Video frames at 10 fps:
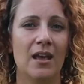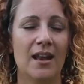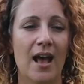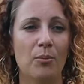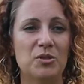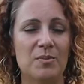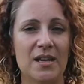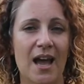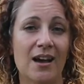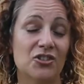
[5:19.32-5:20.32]
it helped
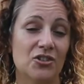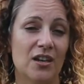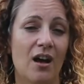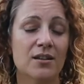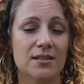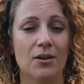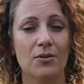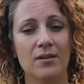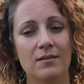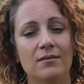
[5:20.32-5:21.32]
me actually also